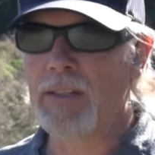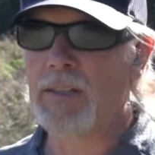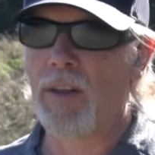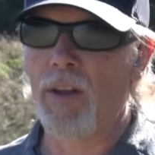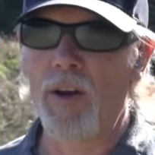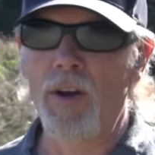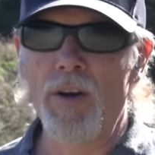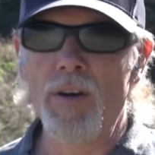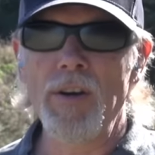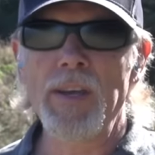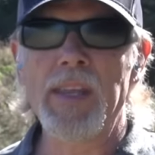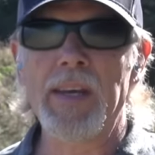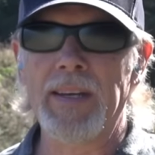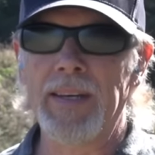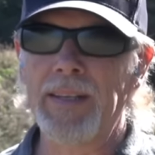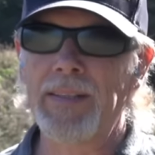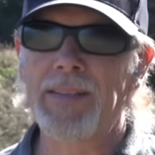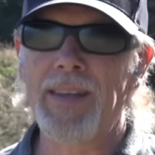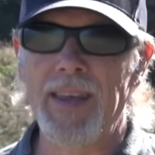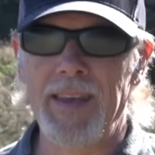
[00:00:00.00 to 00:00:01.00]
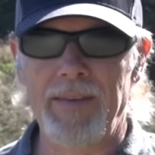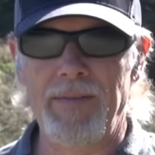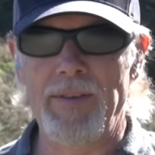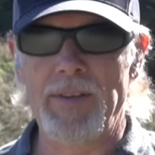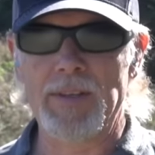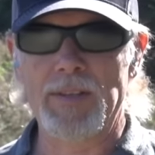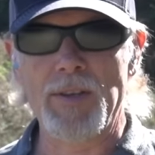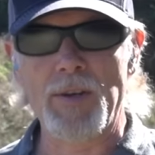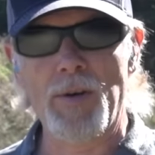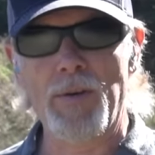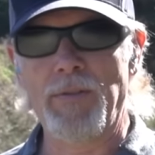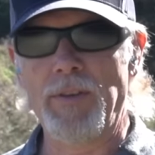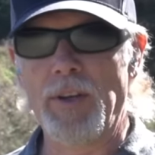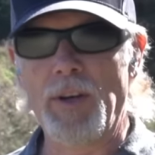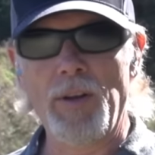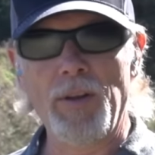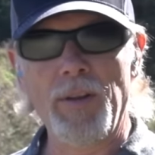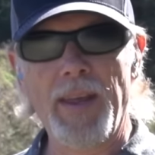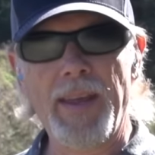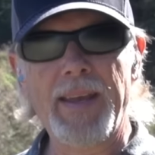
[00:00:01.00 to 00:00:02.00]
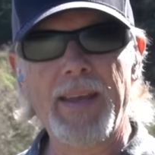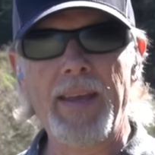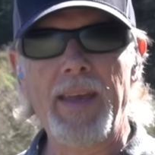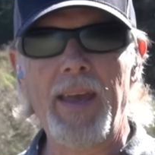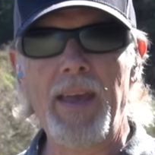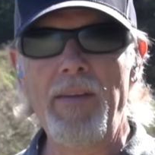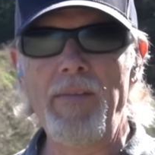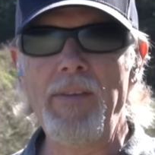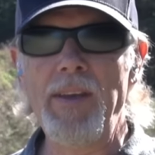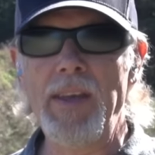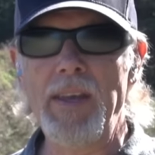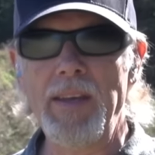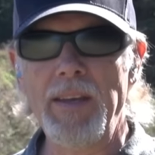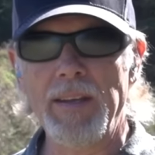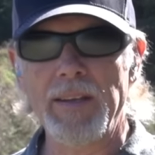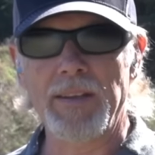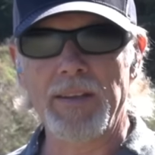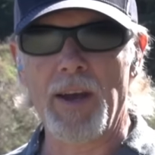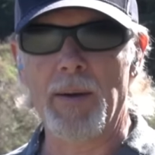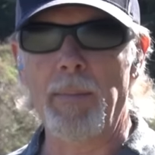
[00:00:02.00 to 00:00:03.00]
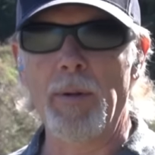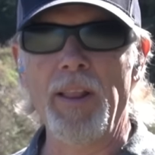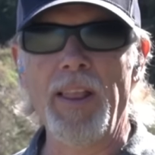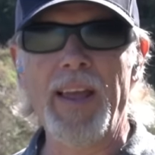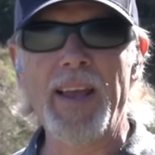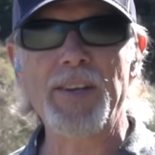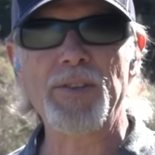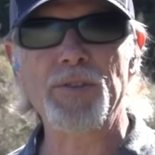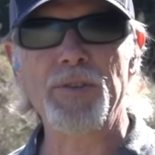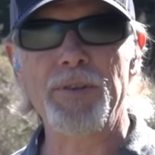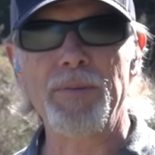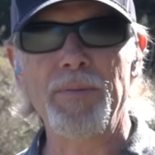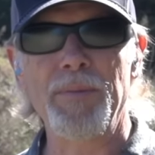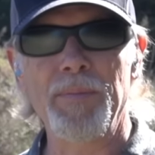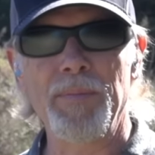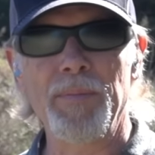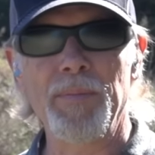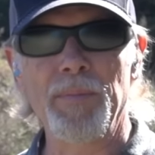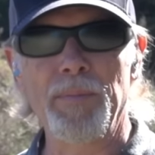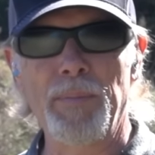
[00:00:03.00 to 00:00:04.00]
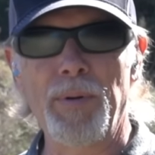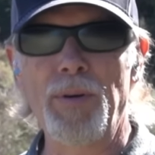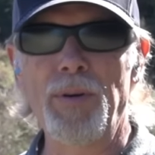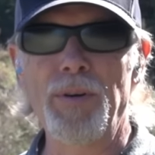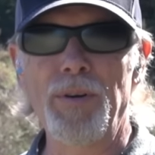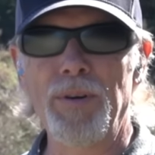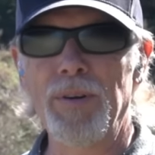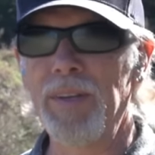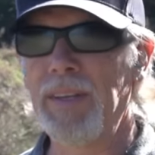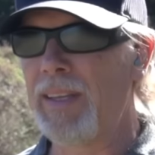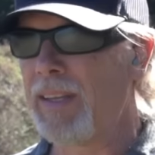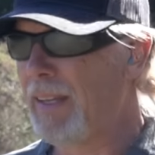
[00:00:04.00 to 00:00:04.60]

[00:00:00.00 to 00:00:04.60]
is long and it is heavy. So if you don't like a heavy double action pull,